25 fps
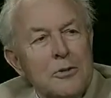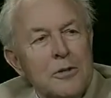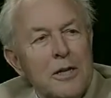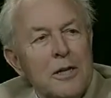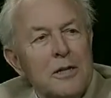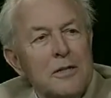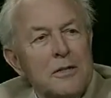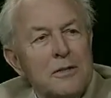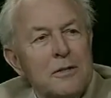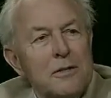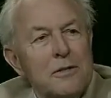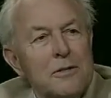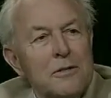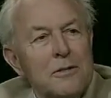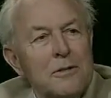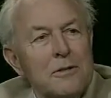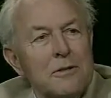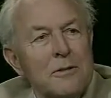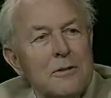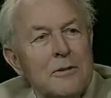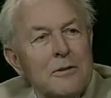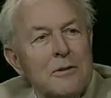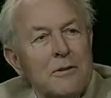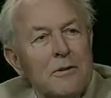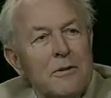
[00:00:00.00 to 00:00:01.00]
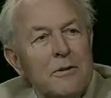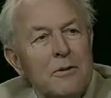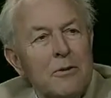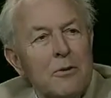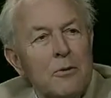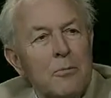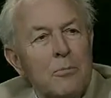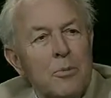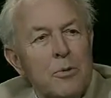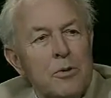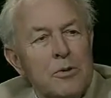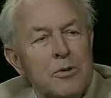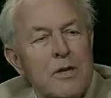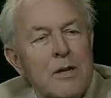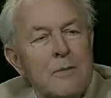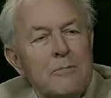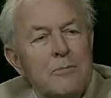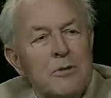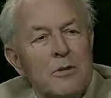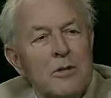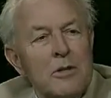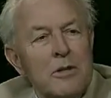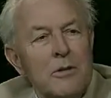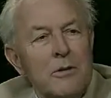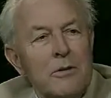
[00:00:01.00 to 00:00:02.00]
senses, your
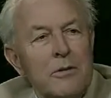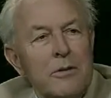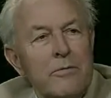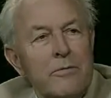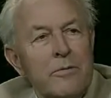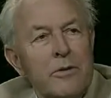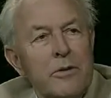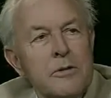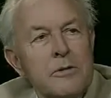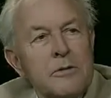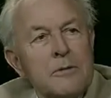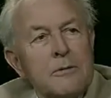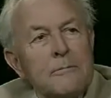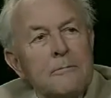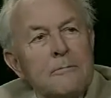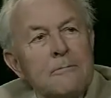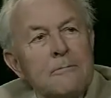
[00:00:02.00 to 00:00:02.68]
perception of the universe.